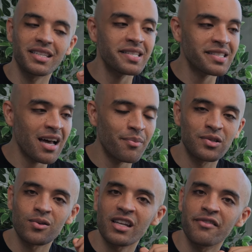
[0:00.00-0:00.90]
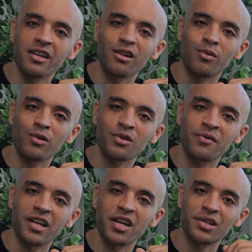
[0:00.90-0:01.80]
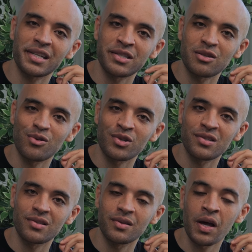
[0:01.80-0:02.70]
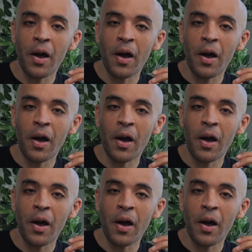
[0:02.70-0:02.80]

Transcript: this tab is only available to financial institutions.